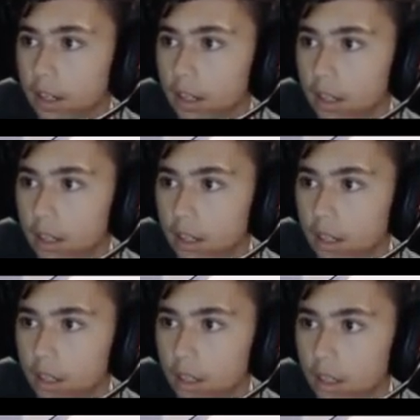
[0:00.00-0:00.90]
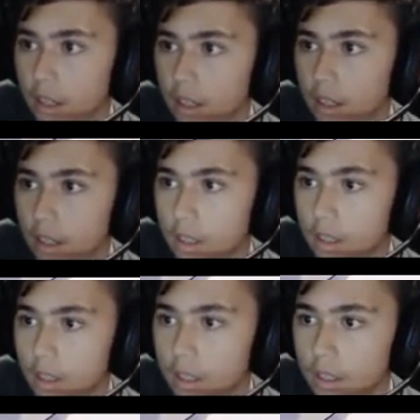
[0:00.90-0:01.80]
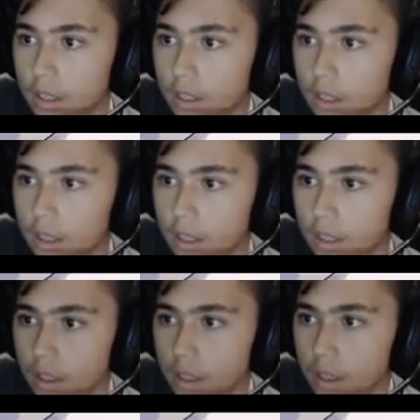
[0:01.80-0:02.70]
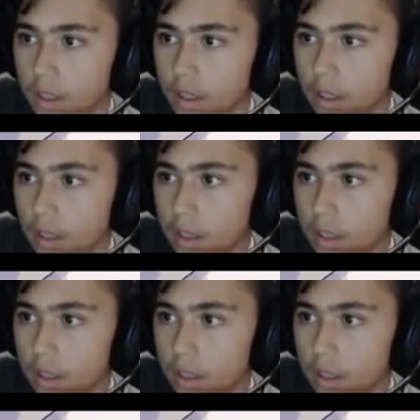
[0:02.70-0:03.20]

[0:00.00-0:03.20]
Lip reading: [no speech]